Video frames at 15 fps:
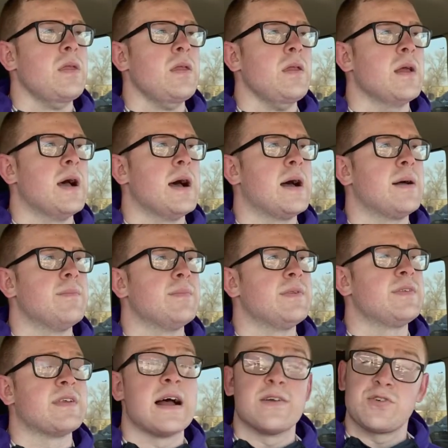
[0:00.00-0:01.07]
Um,
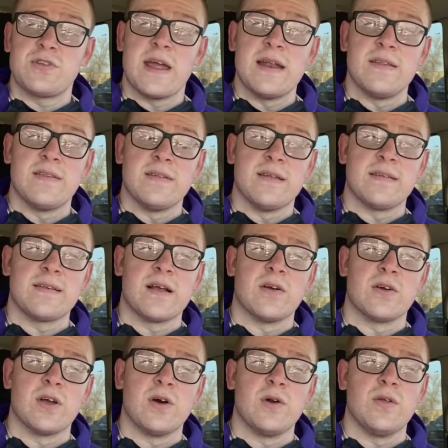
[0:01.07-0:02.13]
Saunch10 is the discount
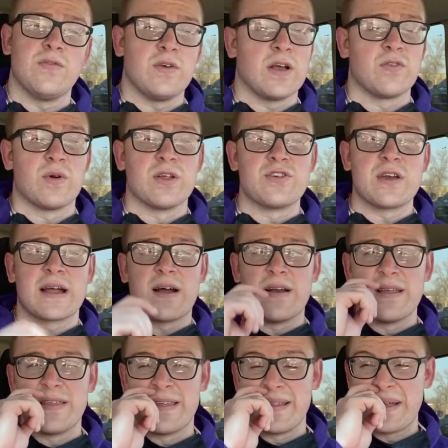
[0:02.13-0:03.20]
code if you guys want to check out
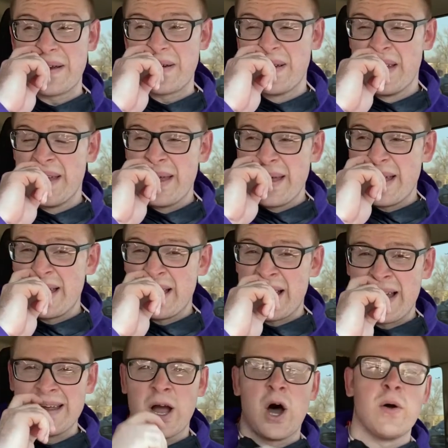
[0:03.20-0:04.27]
anything there. Uh,
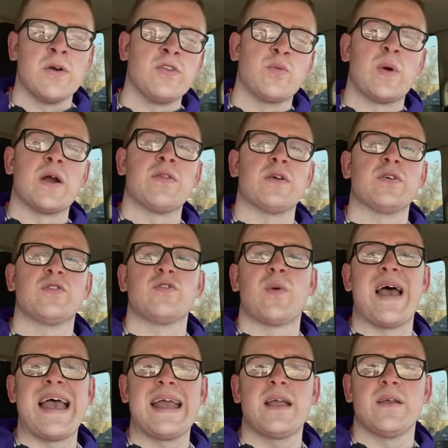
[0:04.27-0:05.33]
I always wear their
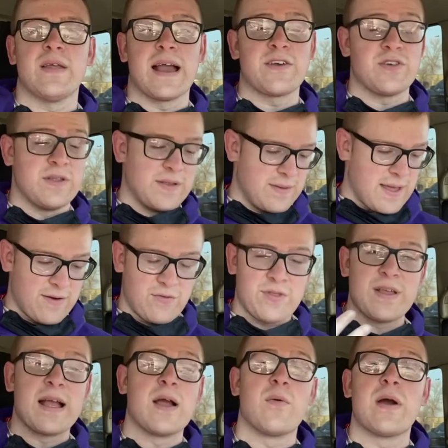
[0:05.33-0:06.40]
swag. Actually,
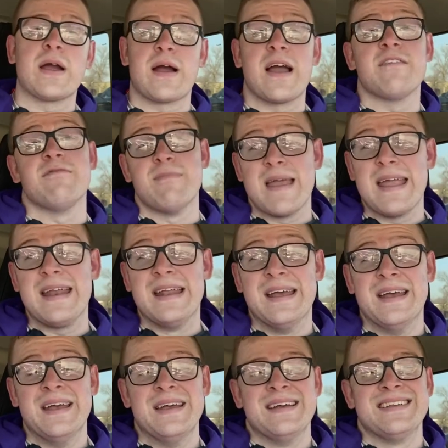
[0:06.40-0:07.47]
everything I wear, I've made.
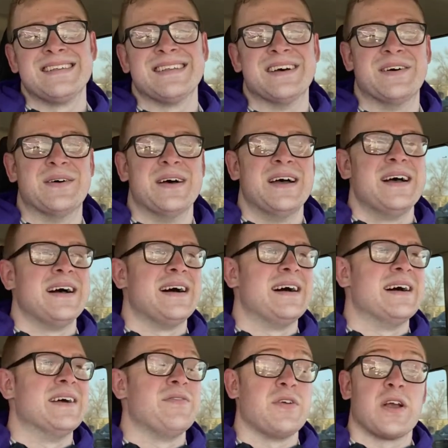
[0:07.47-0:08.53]
So
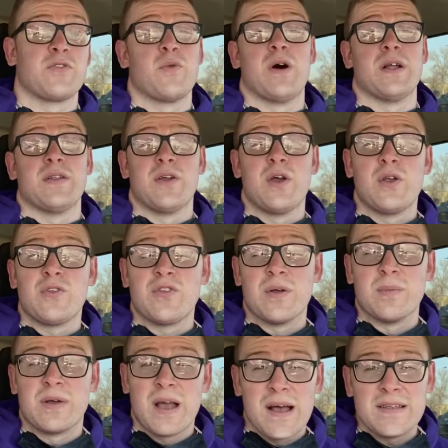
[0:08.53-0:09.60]
uh, if you guys want some
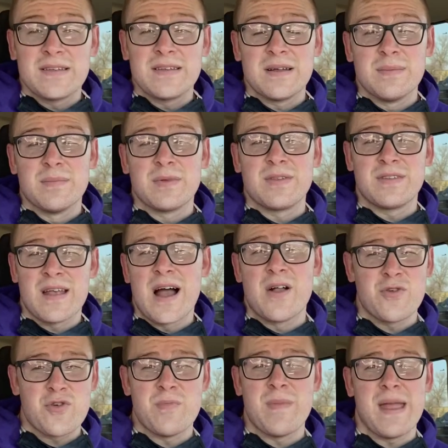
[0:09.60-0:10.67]
custom
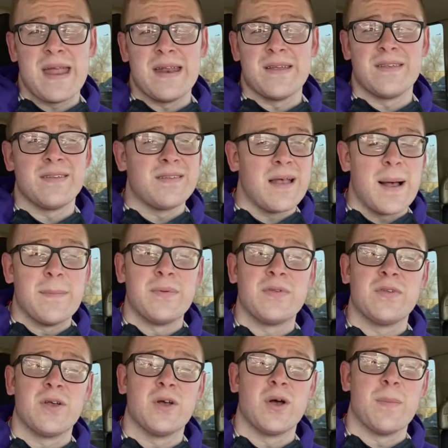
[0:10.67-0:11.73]
Saunch made SUPS
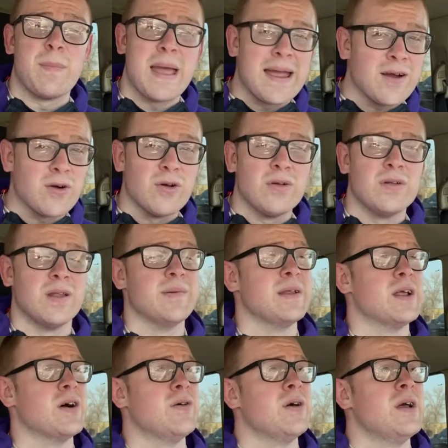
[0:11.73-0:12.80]
apparel, let me
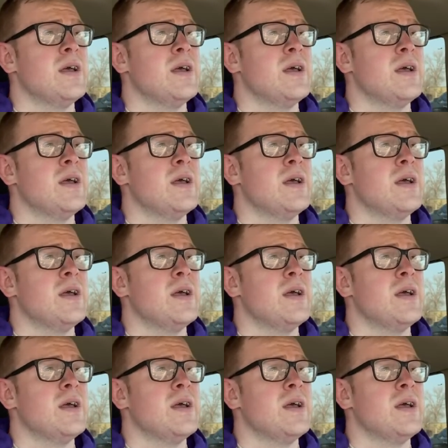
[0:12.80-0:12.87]
know.